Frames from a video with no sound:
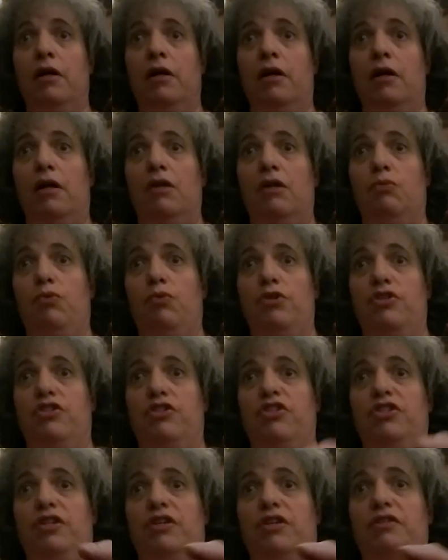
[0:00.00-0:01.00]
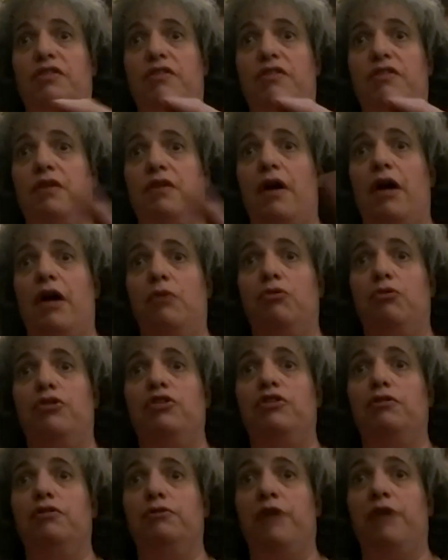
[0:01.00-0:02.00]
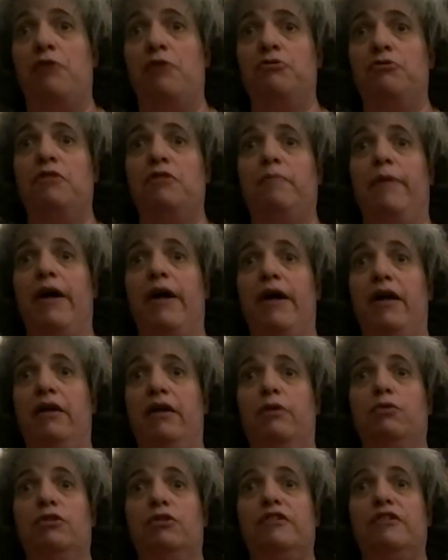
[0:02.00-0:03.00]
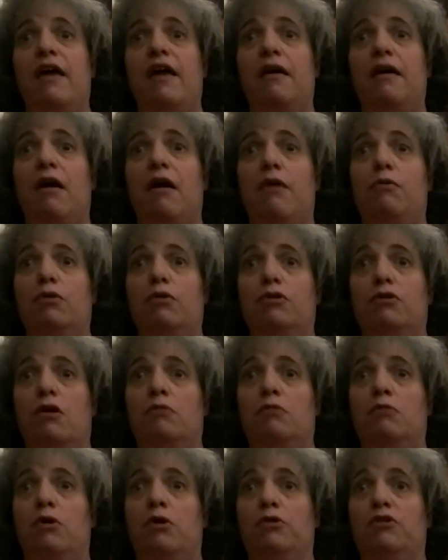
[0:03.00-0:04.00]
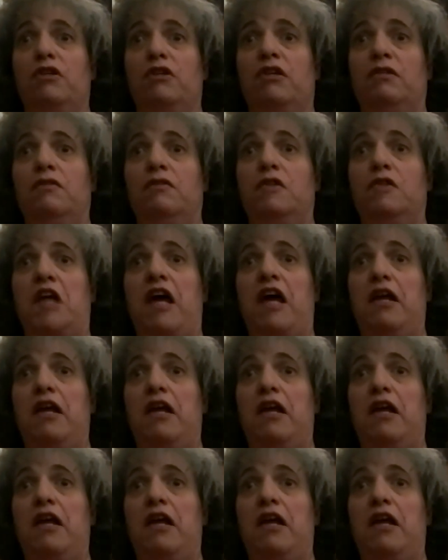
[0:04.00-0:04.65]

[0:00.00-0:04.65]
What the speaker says: It was just, I was surrounded by it. It was like I was almost inside